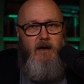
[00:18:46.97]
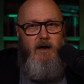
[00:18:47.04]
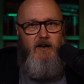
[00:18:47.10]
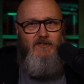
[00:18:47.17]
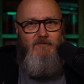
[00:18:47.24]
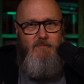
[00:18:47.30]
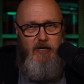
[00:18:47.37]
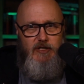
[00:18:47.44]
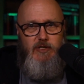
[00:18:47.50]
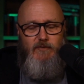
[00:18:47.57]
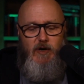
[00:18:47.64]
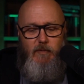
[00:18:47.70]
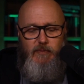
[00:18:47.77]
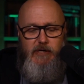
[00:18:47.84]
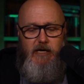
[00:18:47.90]
of much of
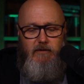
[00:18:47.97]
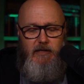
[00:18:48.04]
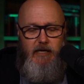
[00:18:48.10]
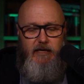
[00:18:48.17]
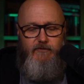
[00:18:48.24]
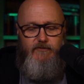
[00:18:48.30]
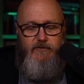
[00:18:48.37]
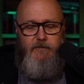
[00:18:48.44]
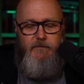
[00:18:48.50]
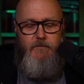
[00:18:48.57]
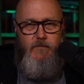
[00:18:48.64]
our prayer life.